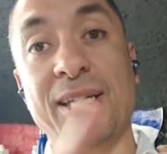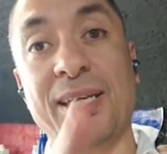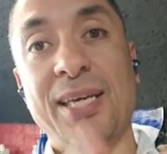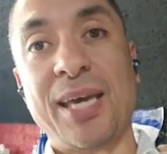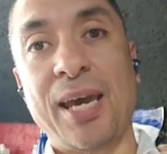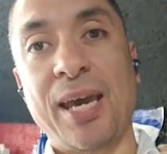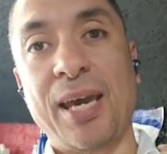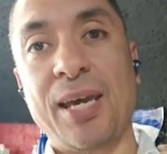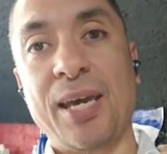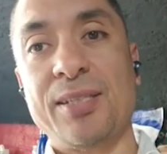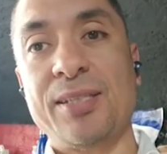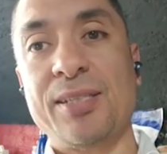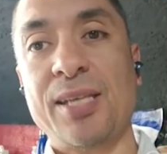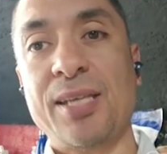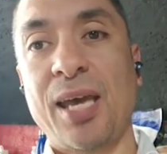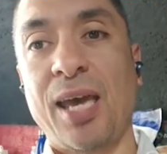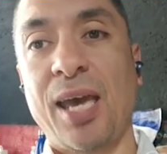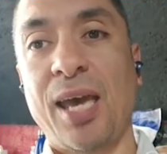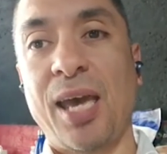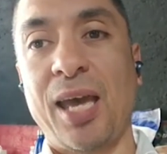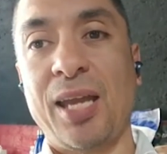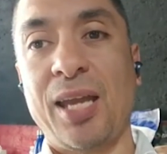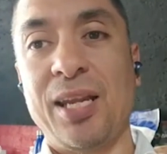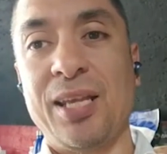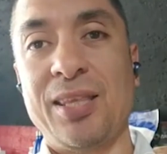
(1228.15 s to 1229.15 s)
Gaz
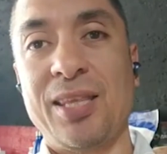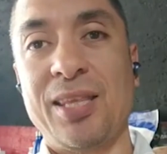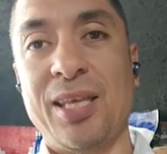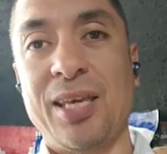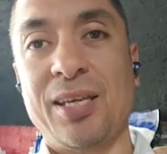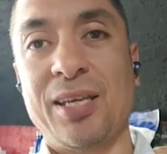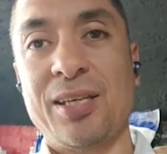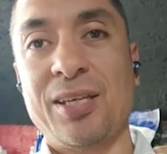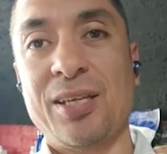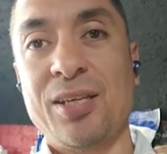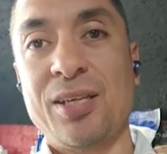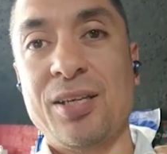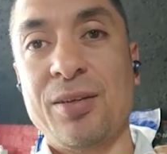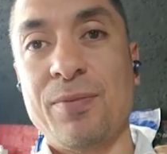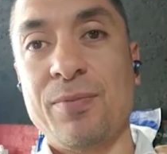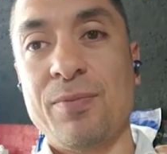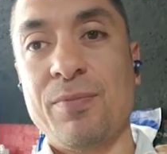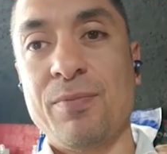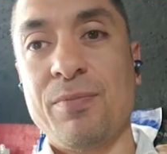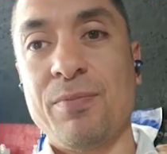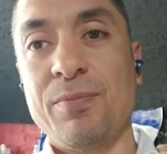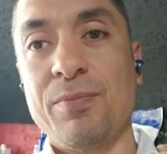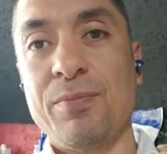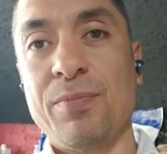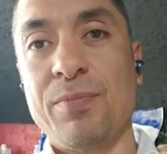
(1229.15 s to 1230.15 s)
Anything.
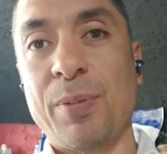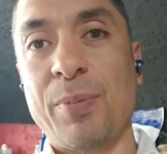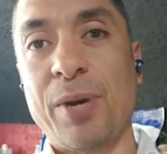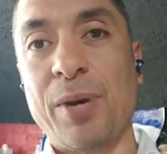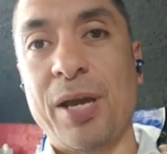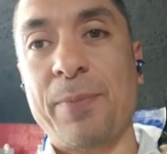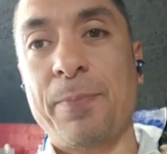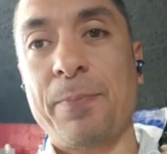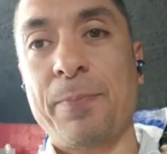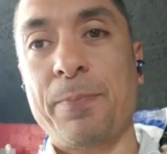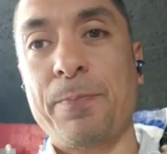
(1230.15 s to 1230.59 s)
Bye-bye.